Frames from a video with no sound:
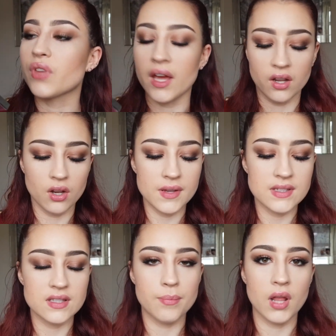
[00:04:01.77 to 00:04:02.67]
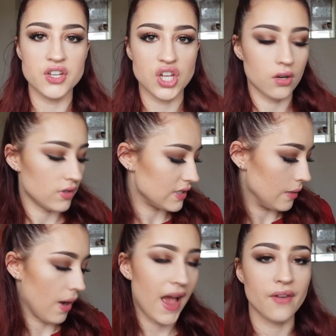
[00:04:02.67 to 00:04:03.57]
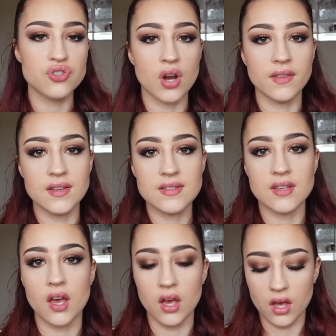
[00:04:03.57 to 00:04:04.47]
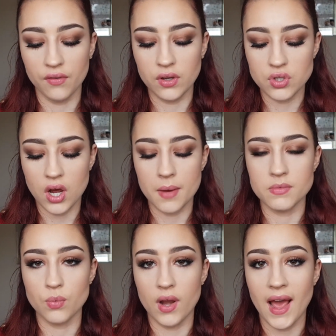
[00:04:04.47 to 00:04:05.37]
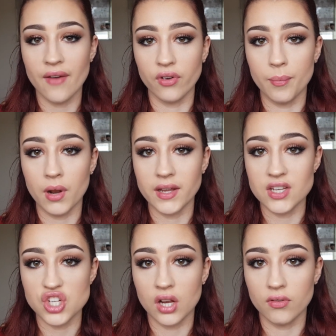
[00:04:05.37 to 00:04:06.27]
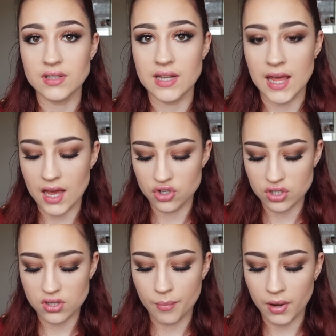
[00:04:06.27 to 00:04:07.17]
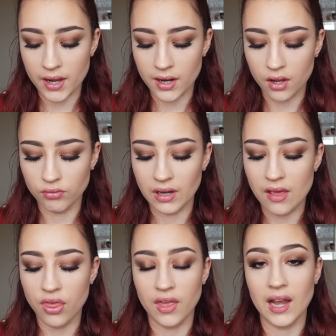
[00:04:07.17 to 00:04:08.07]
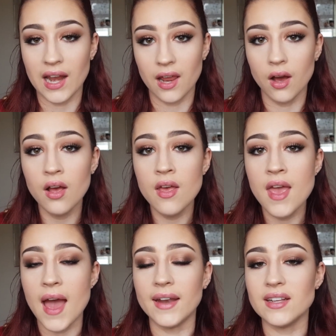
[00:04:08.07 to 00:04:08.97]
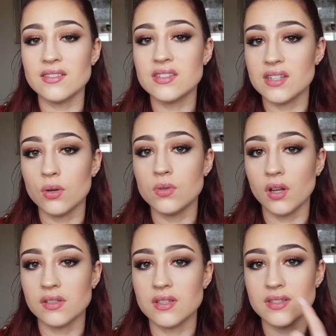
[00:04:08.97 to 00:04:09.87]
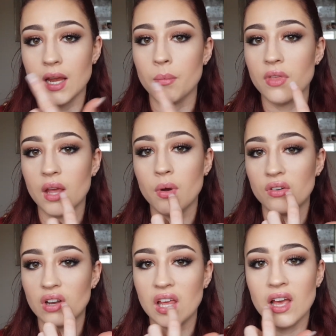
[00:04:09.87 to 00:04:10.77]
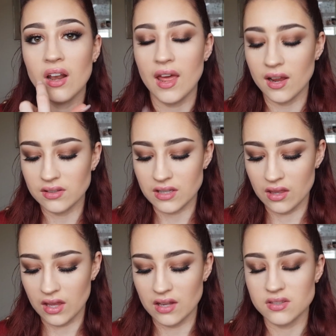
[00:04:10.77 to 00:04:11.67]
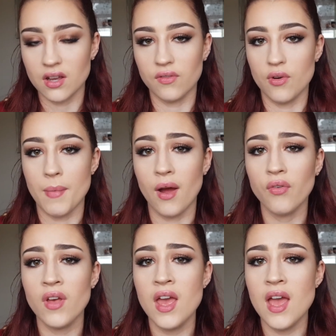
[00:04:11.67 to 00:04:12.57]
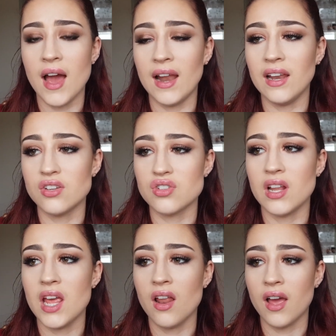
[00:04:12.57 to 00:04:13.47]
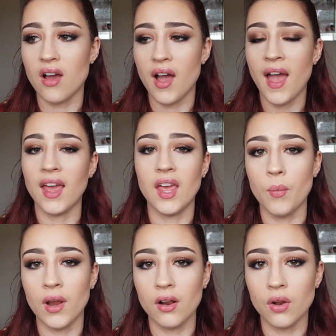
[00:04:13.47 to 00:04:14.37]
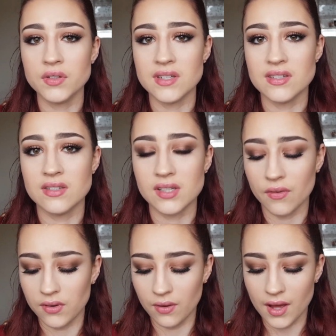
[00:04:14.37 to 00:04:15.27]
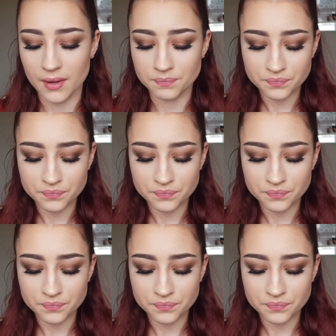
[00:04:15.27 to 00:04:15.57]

I know it says apply generously, but I have tried this a few times when I haven't applied it generously and just applied like a really thin layer, and it still does the same thing where it really collects in the inside of your mouth. And literally, like, I hate it when glosses and stuff do that.